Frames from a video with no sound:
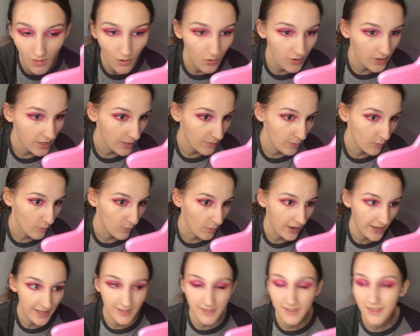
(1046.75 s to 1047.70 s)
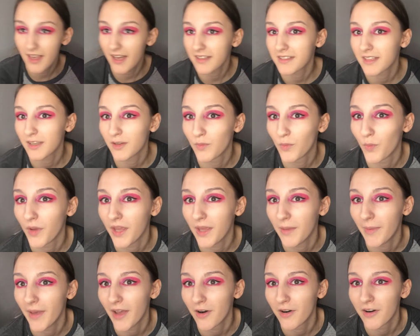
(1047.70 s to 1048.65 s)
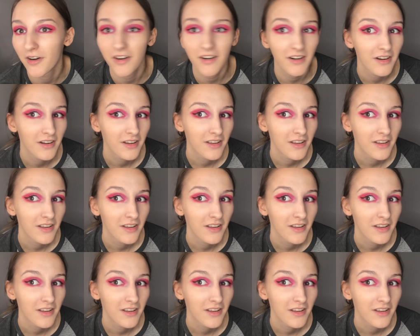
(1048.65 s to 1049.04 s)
Okay, but why is that side way better?